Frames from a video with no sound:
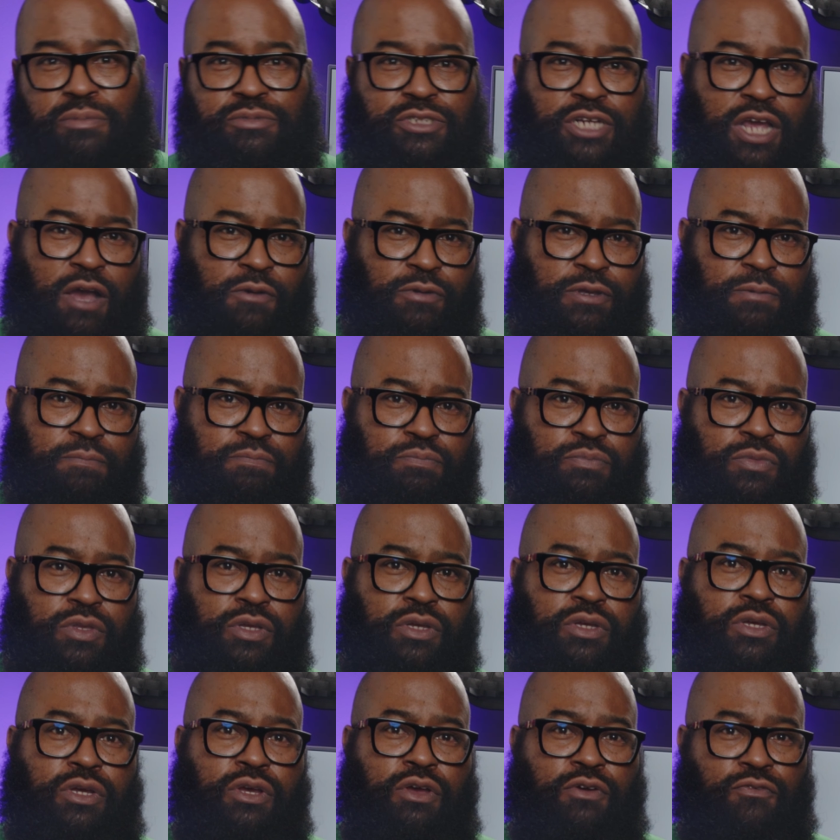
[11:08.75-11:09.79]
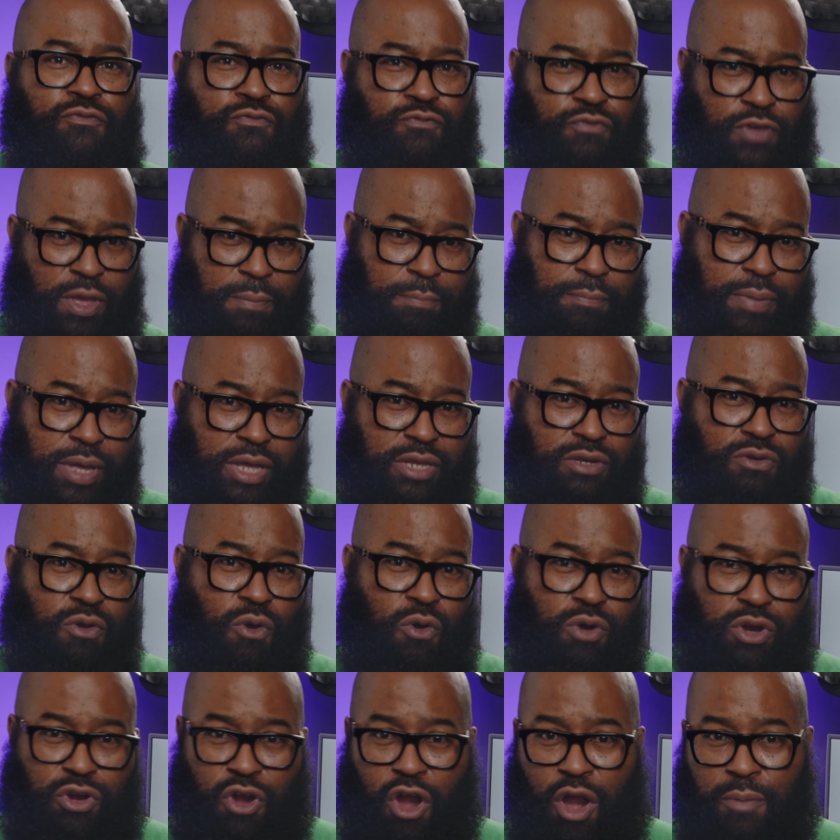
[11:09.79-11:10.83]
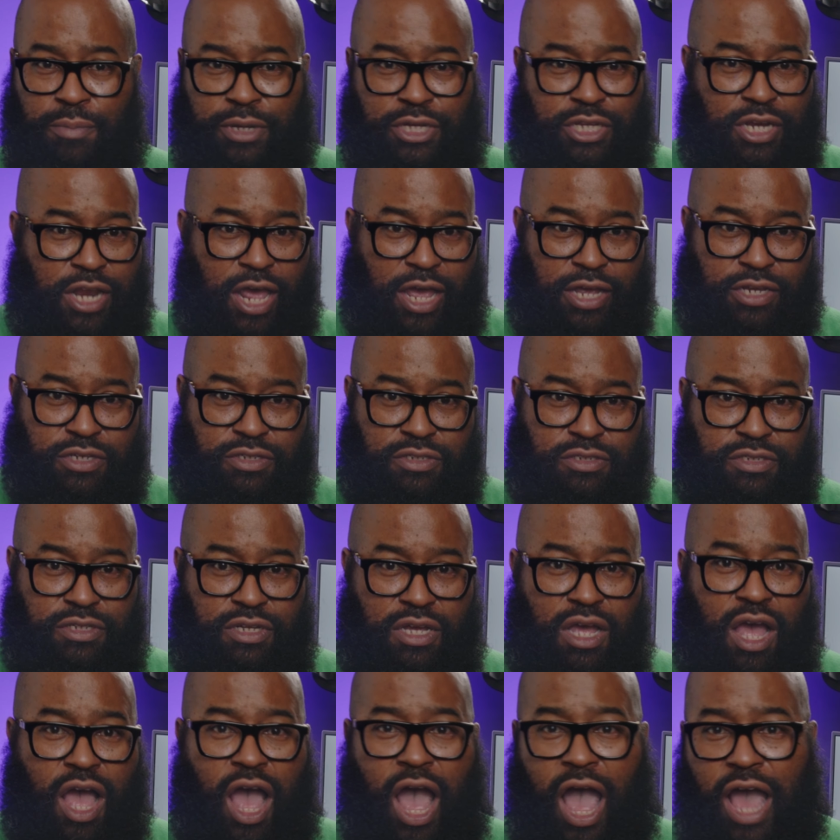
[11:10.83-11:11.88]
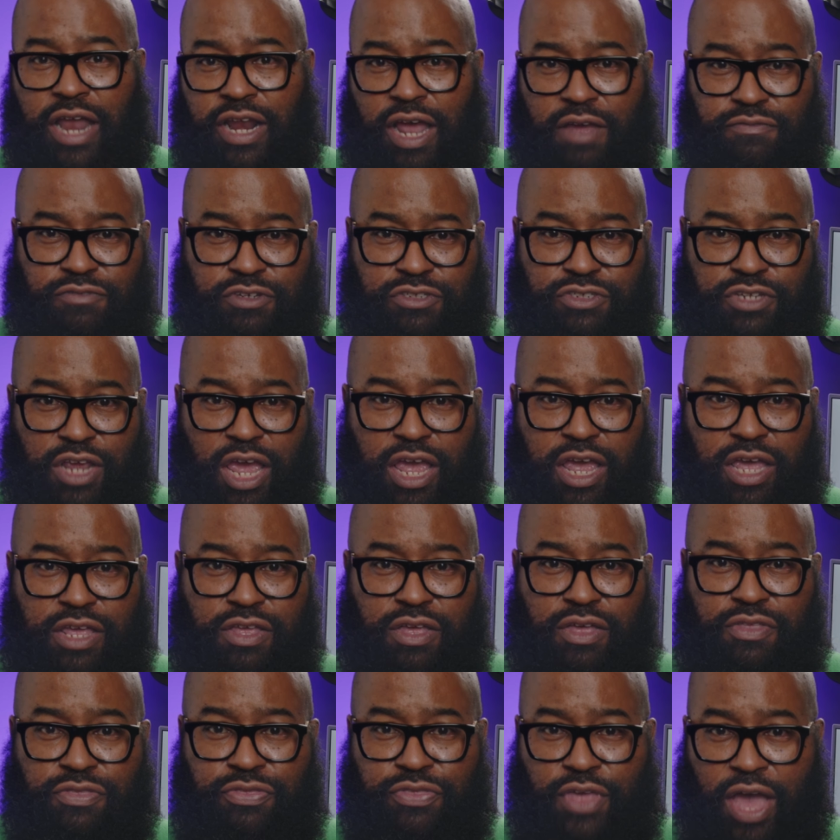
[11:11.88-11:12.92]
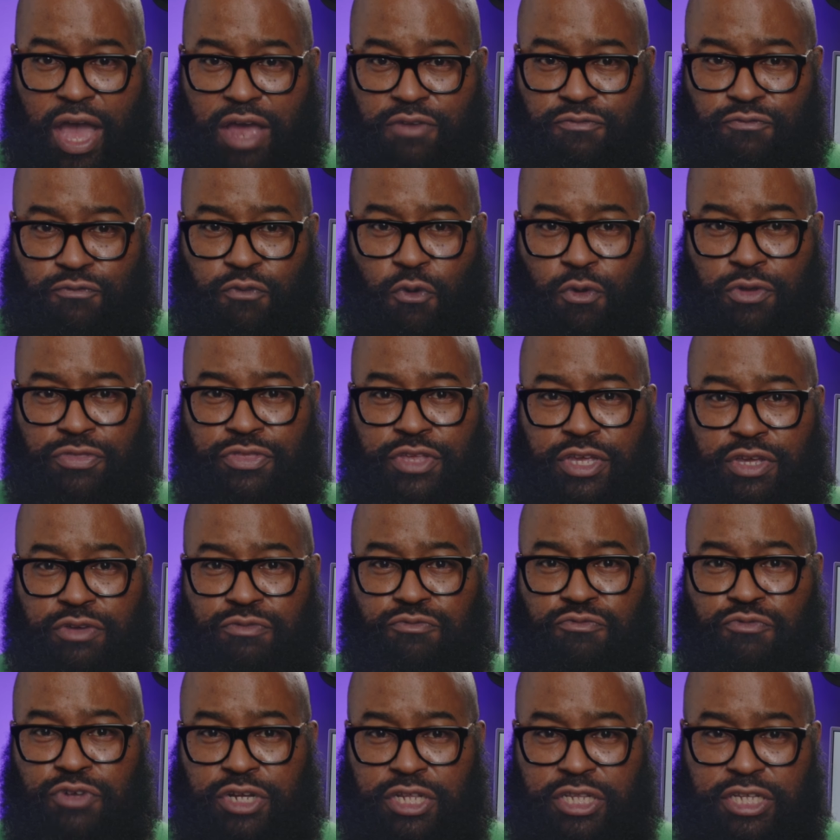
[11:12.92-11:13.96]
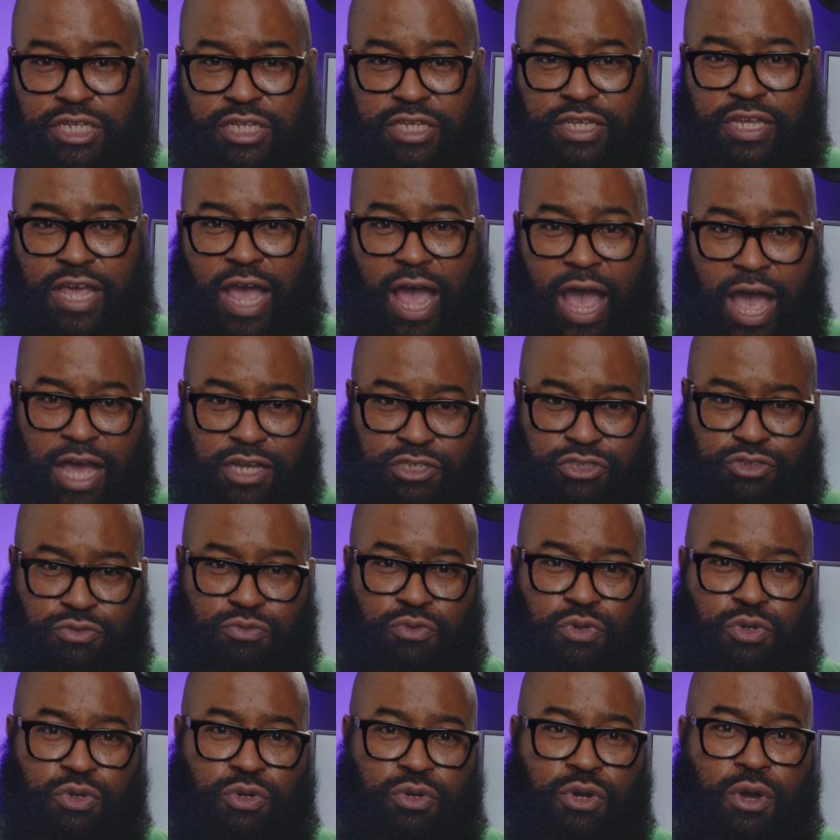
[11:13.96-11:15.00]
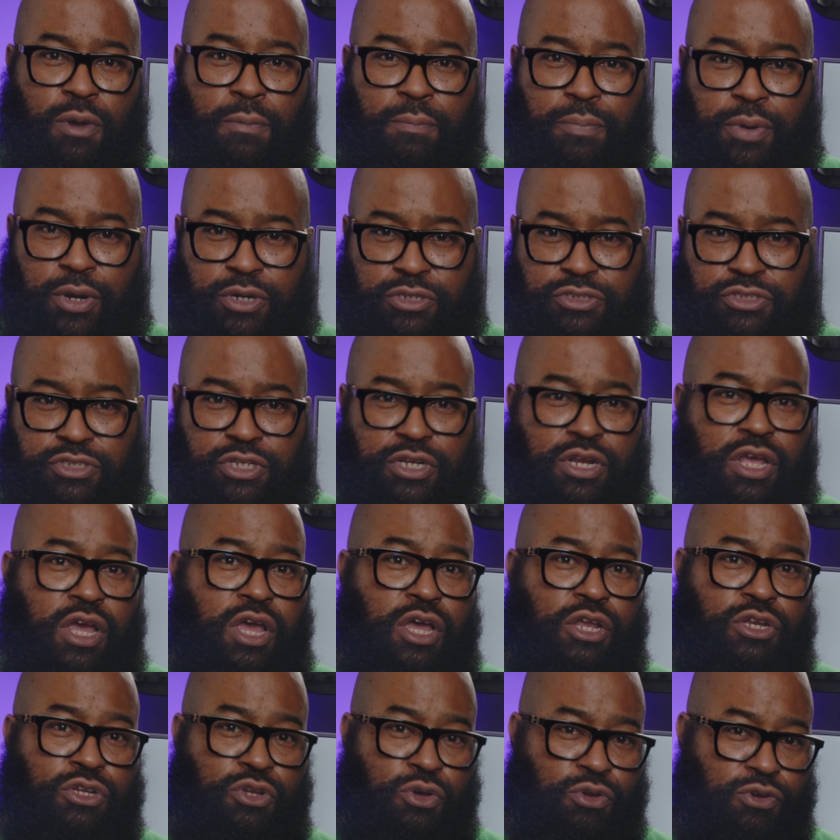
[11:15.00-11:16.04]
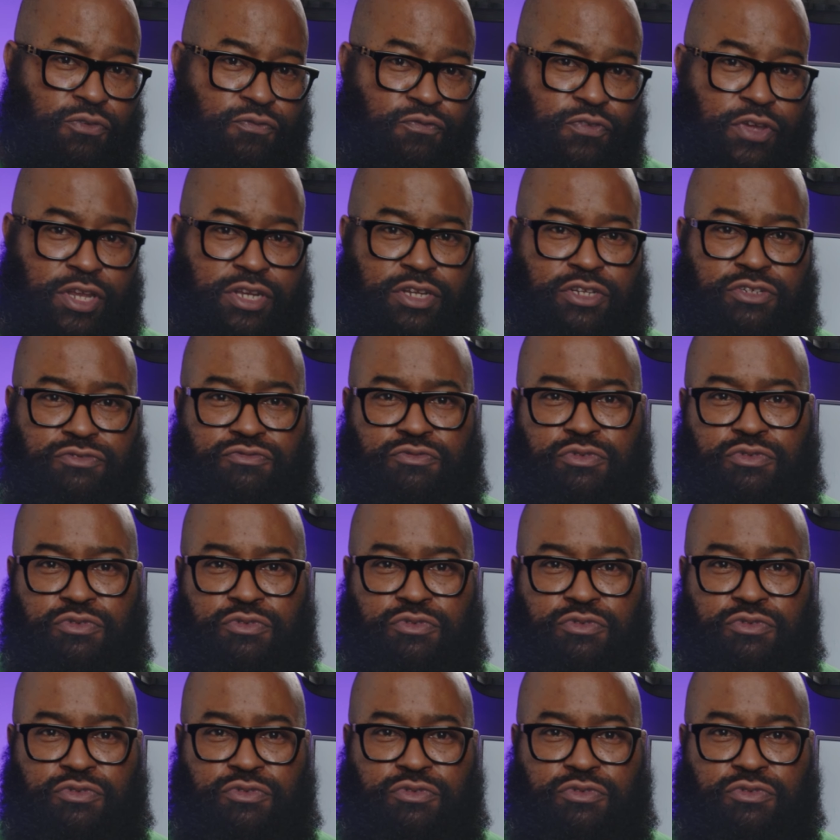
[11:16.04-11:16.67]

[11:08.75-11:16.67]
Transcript: up, shall we? Fitbit or Garmin Connect? I'd have to say that for the really casual person, new to fitness